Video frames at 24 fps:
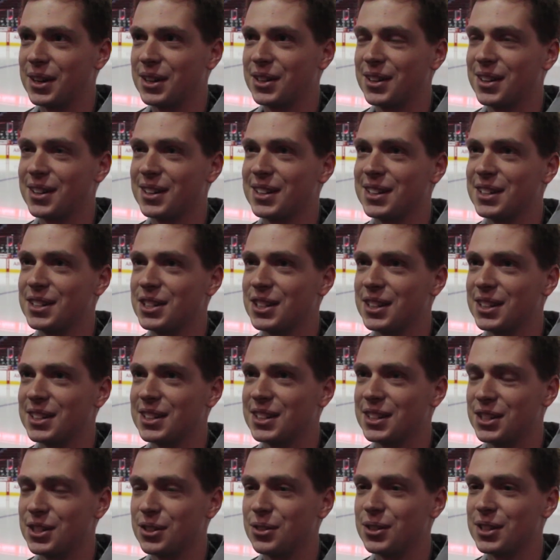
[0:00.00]
I talk to the
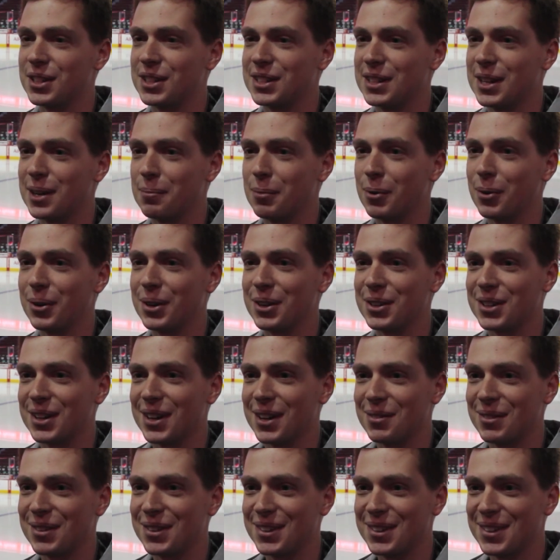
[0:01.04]
chicks, it's usually Zamboni
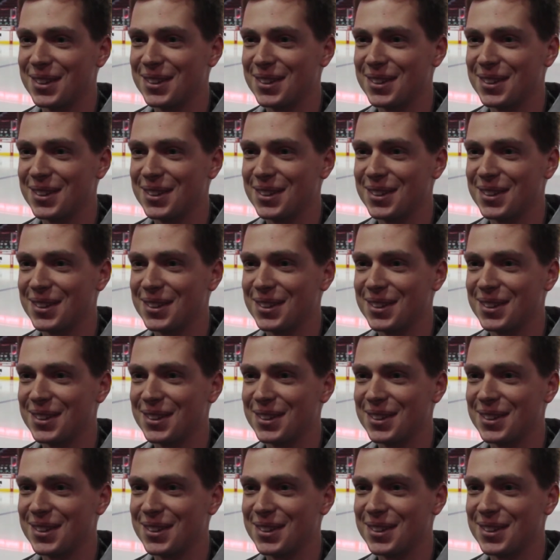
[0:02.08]
driver.